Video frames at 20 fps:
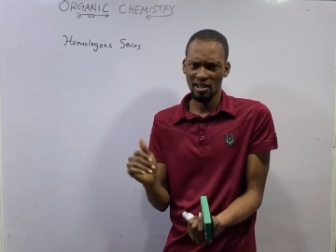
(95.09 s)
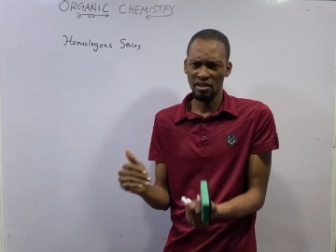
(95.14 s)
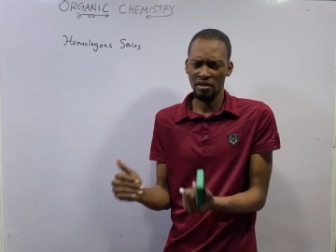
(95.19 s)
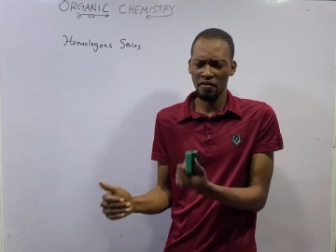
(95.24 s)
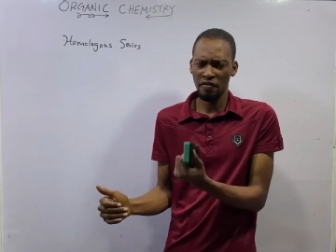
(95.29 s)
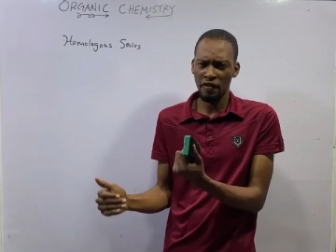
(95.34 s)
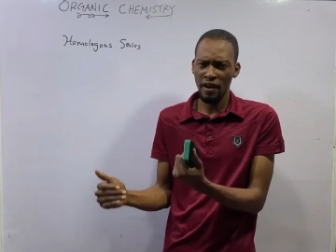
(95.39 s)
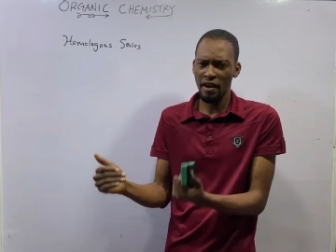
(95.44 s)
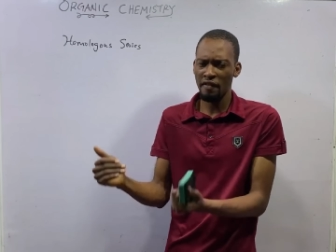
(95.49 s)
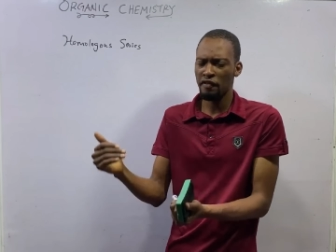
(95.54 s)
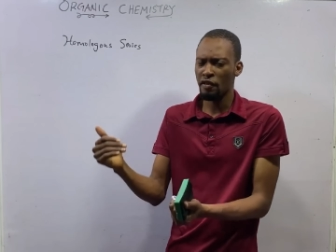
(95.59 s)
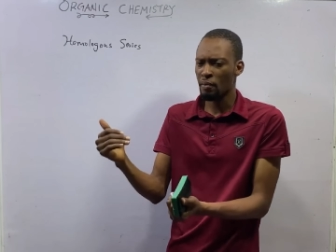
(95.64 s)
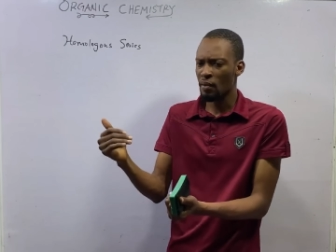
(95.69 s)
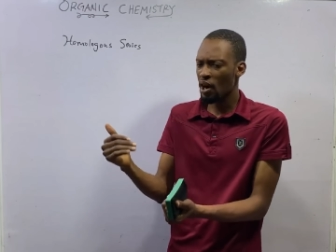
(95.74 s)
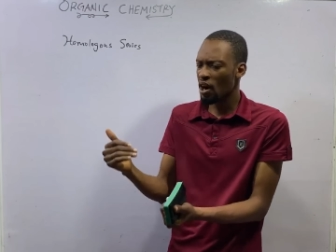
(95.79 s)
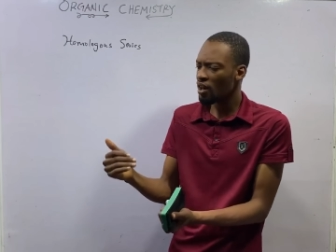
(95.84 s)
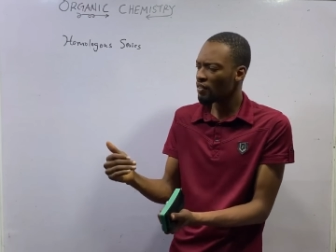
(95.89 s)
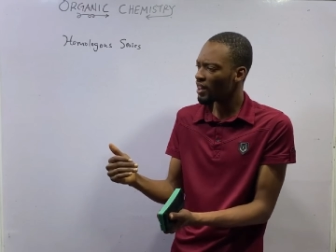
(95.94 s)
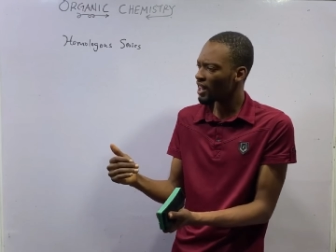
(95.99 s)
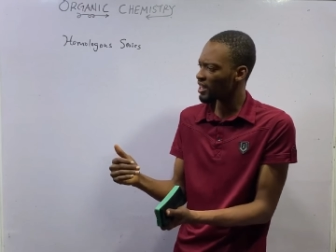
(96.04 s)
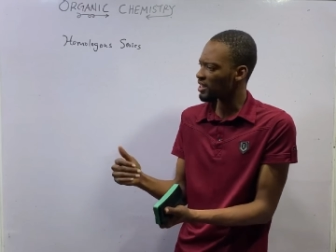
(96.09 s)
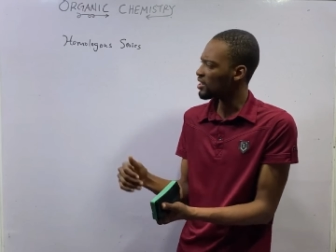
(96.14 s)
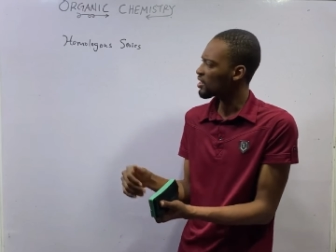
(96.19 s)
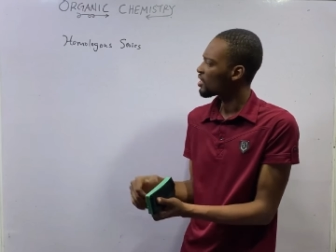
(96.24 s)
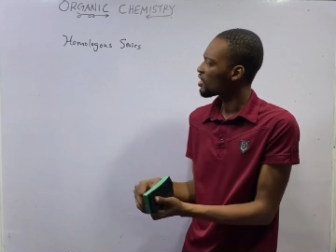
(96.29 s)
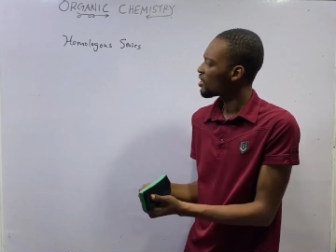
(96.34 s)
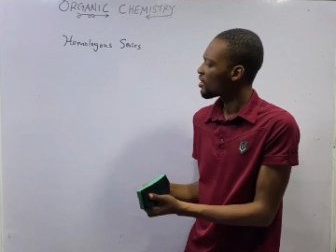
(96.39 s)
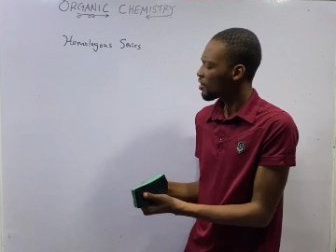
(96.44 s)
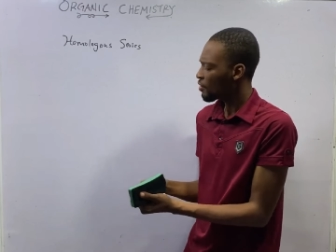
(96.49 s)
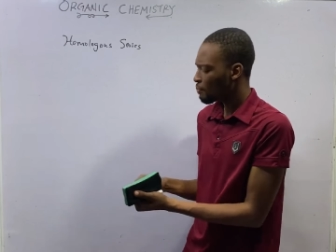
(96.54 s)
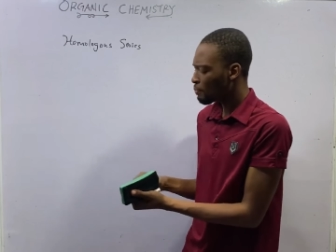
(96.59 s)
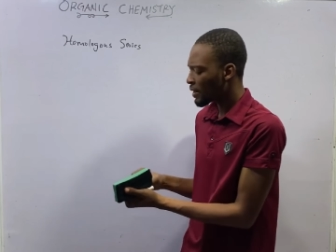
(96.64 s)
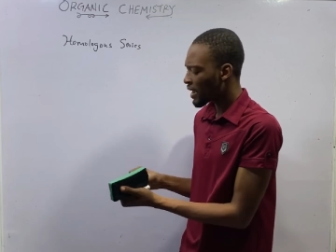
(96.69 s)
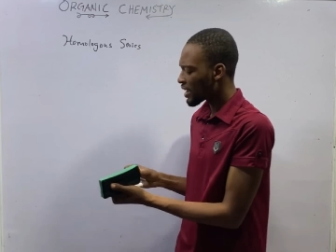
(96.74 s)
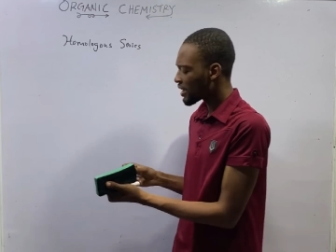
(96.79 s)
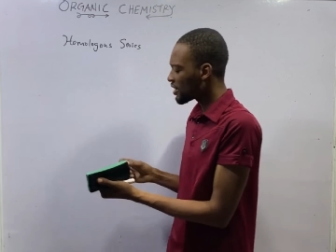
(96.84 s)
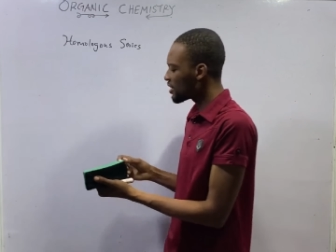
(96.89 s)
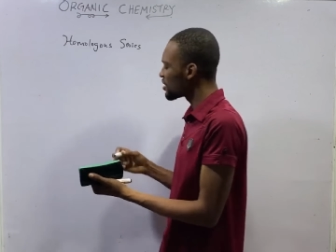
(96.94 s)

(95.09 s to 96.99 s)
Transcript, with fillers: differs from others by